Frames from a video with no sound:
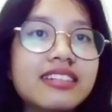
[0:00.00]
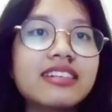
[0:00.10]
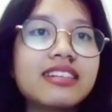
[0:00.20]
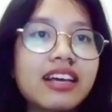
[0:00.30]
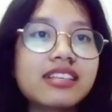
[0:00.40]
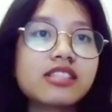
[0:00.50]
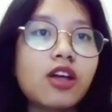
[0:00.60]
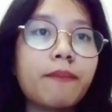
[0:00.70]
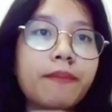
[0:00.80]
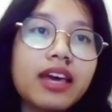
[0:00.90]
next
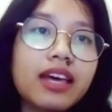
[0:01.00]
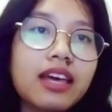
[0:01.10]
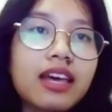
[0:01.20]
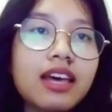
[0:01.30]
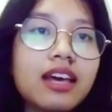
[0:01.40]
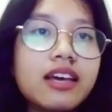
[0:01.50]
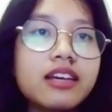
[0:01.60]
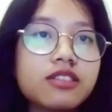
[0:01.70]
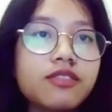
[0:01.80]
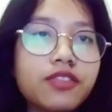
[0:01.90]
topic
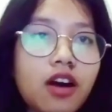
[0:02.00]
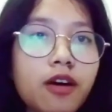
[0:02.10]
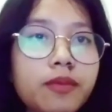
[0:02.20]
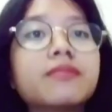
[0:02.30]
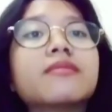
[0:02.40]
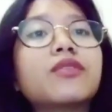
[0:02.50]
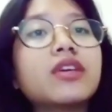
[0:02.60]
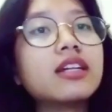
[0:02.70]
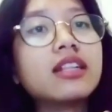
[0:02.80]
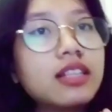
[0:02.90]
is from
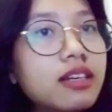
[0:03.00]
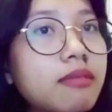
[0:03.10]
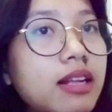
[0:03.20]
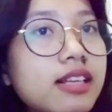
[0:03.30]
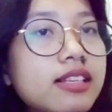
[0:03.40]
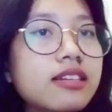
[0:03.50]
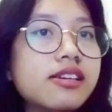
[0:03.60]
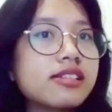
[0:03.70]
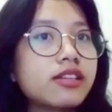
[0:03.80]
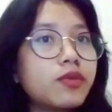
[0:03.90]
William
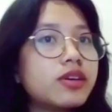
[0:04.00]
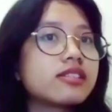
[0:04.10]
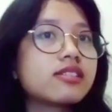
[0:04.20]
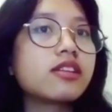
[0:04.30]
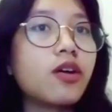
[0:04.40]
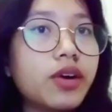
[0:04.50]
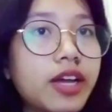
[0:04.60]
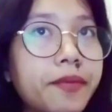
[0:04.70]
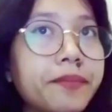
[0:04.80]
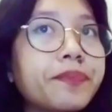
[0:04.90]
Alexander Stewart's
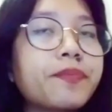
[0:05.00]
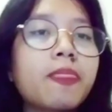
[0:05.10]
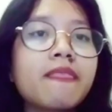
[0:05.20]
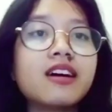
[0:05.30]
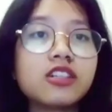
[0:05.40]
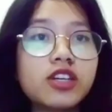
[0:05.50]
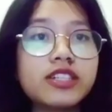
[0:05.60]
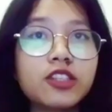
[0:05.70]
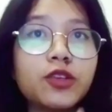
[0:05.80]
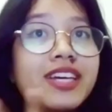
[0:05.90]
theory.
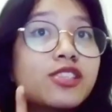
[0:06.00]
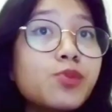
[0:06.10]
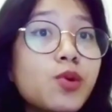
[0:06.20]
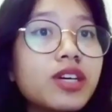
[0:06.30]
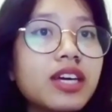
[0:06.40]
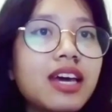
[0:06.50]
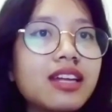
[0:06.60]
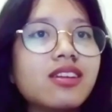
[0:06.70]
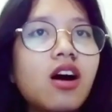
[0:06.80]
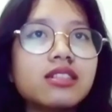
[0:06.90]
According to his book,
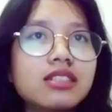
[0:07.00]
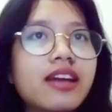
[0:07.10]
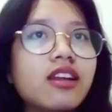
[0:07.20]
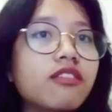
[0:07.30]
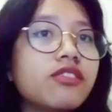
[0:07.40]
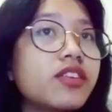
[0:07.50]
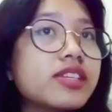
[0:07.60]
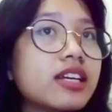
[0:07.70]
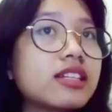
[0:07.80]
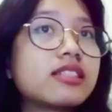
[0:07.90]
An Outline of
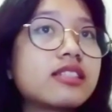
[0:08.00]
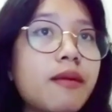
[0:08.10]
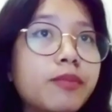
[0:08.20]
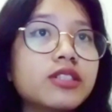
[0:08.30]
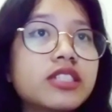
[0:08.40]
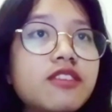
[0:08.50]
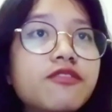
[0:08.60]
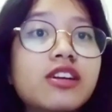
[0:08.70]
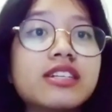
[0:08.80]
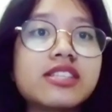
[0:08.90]
Linguistic Typology
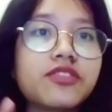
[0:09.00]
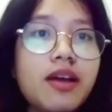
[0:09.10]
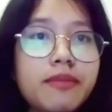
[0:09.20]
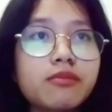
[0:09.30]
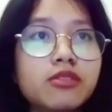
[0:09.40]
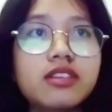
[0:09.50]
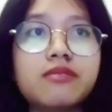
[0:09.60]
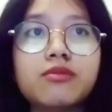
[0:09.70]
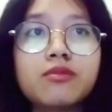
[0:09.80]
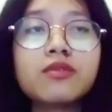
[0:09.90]
for Describing
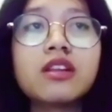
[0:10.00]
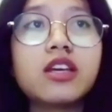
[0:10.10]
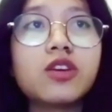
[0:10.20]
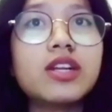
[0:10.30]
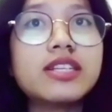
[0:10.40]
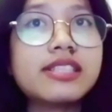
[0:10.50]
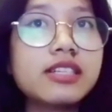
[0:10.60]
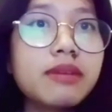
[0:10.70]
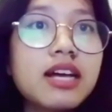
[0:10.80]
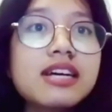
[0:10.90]

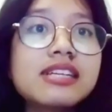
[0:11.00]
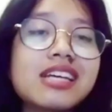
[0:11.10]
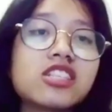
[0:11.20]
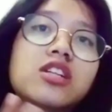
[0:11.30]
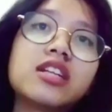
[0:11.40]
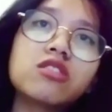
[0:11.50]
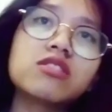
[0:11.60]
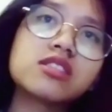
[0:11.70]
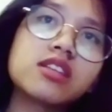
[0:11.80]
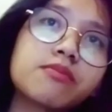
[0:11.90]
Multilingualism, such
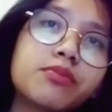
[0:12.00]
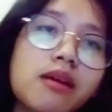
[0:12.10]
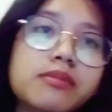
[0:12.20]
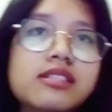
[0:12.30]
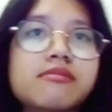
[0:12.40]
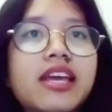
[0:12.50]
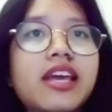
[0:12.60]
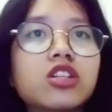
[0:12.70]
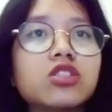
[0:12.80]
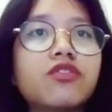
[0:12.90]
linguistic problems
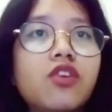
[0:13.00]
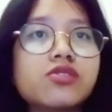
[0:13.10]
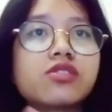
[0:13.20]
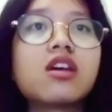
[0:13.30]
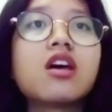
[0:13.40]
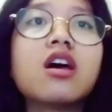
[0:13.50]
include those